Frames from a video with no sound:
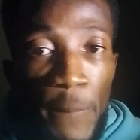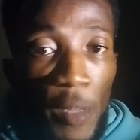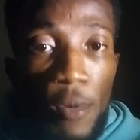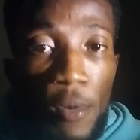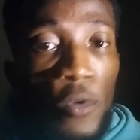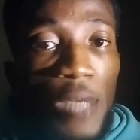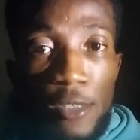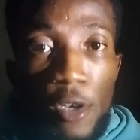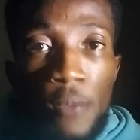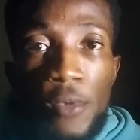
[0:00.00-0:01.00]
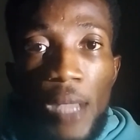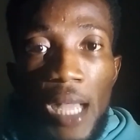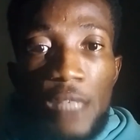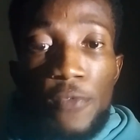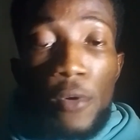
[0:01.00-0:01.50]
But you that come to
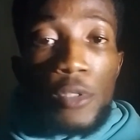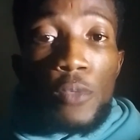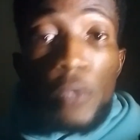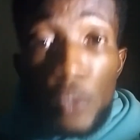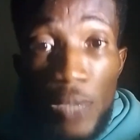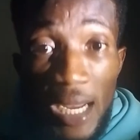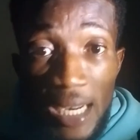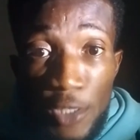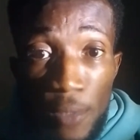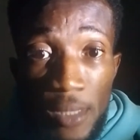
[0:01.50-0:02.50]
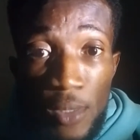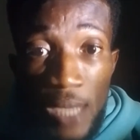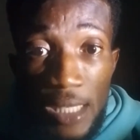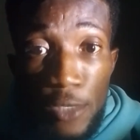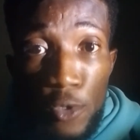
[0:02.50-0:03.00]
catch phone, you won't know that there is something known as
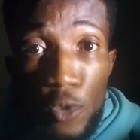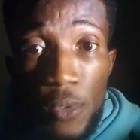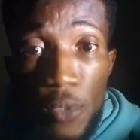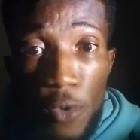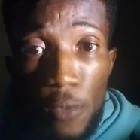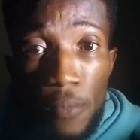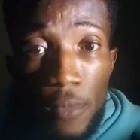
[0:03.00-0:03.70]
the YouTube studio.